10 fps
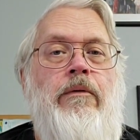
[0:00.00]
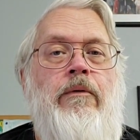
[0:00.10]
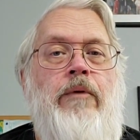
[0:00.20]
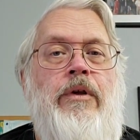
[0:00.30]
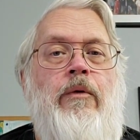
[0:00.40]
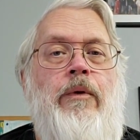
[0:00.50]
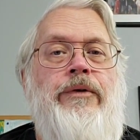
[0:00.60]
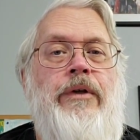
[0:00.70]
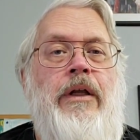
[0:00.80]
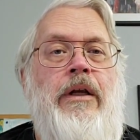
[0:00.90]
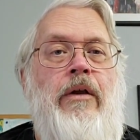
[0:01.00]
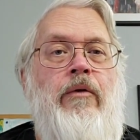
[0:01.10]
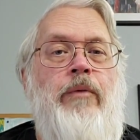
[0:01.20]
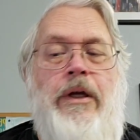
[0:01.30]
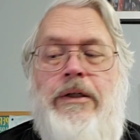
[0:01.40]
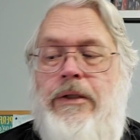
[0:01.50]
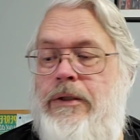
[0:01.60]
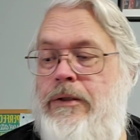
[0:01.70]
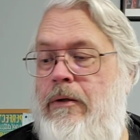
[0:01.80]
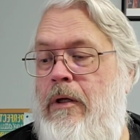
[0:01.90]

when there wasn't in other places.